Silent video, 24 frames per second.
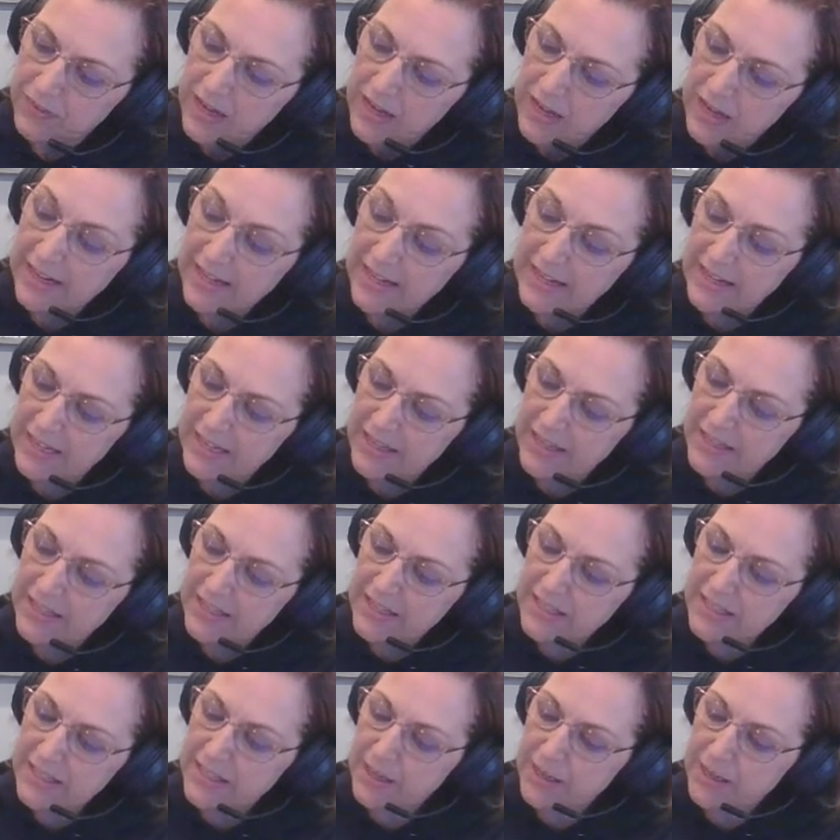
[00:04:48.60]
again in the
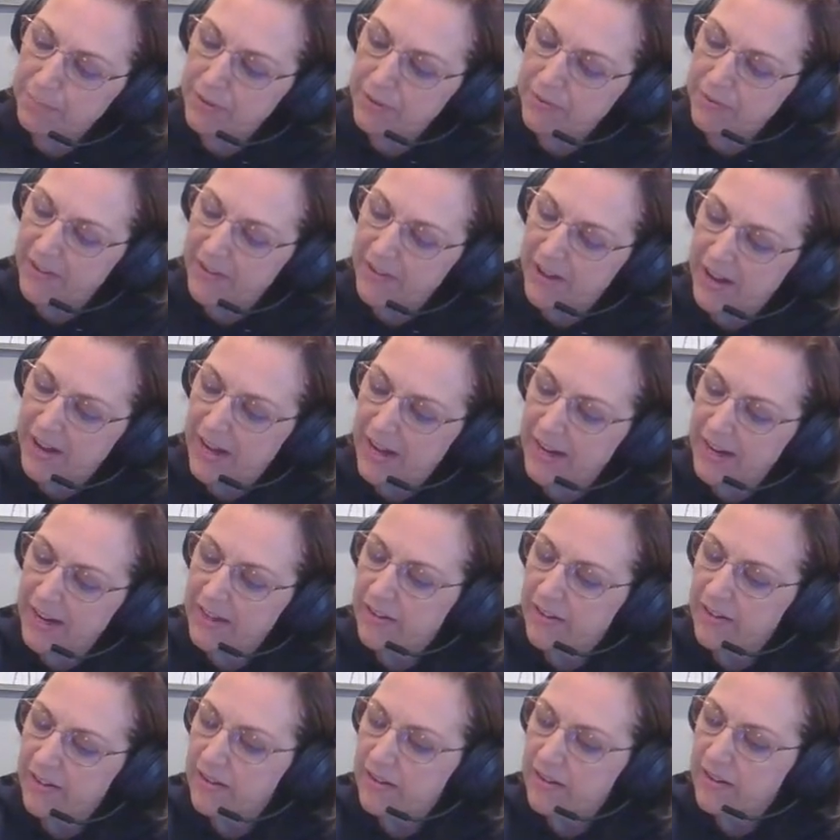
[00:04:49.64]
simplified,
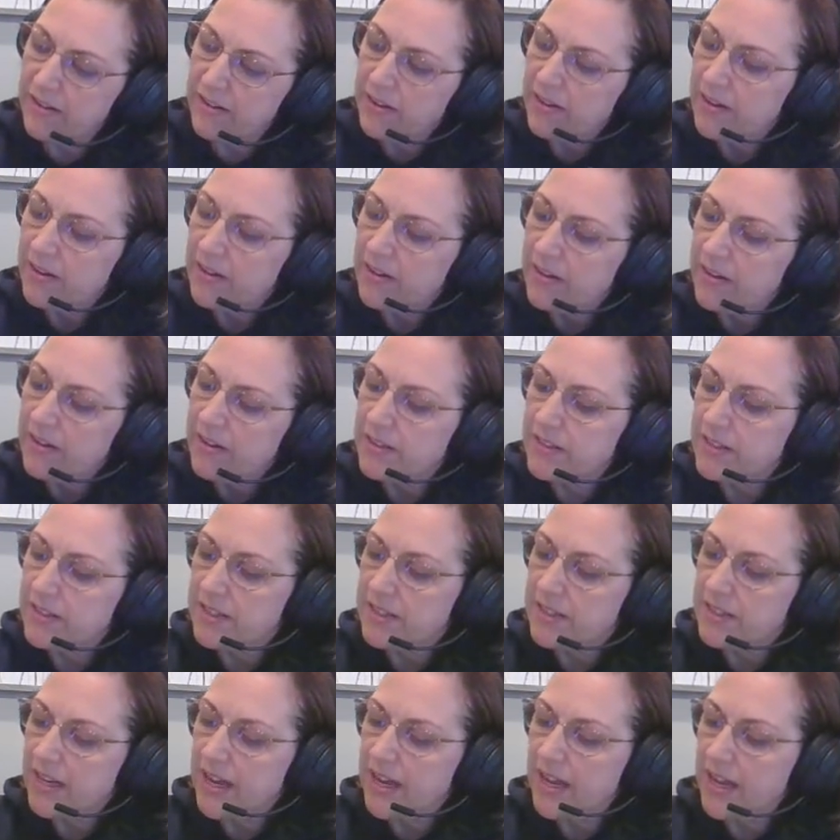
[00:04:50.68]

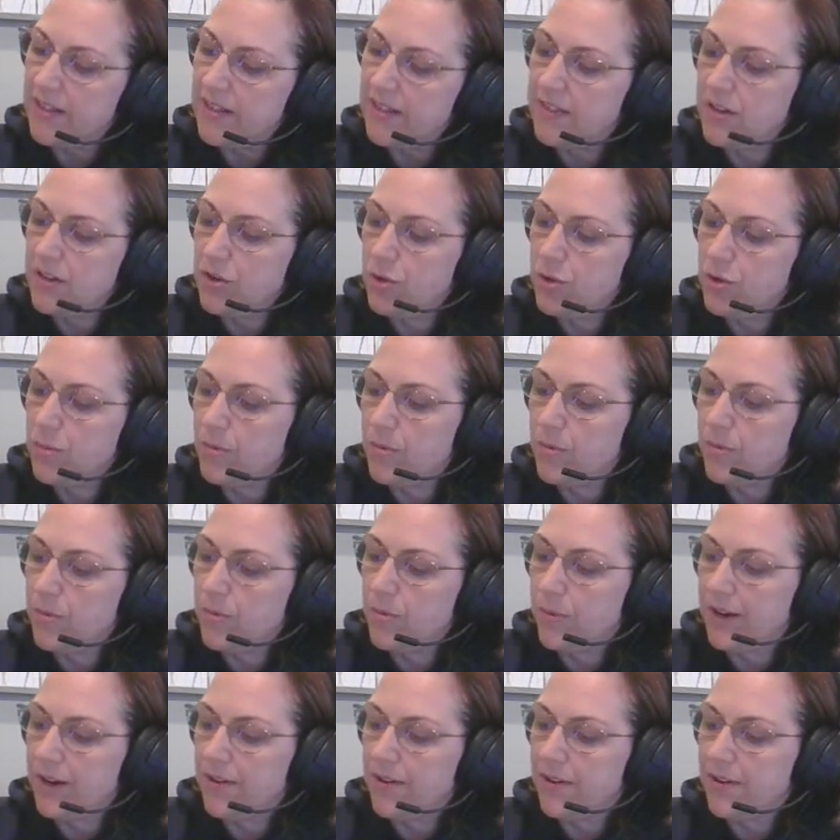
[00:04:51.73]
set the
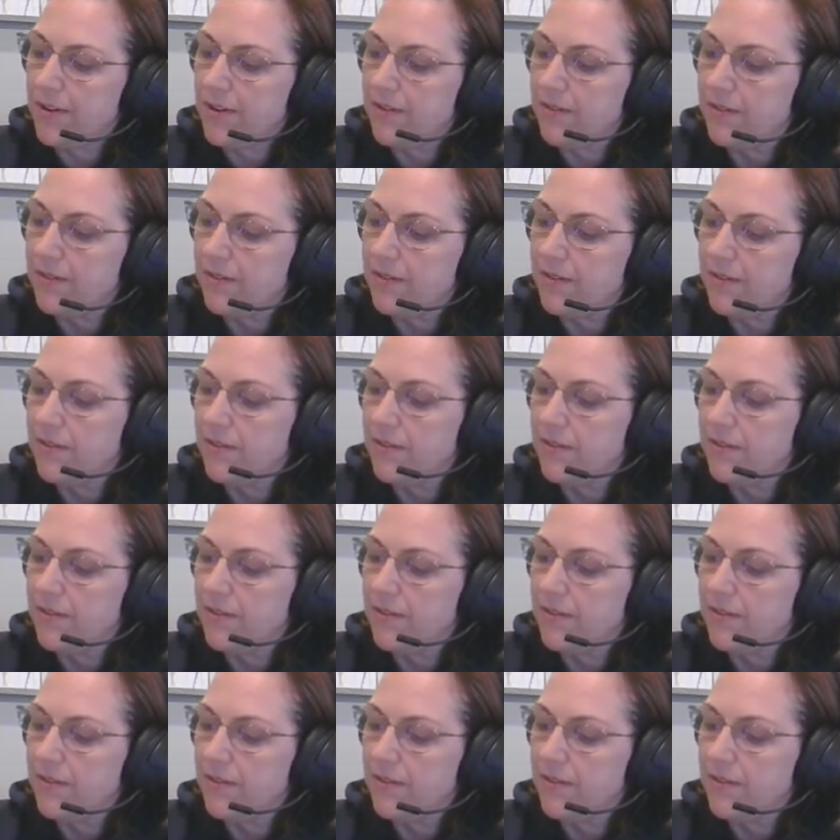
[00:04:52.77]
numerator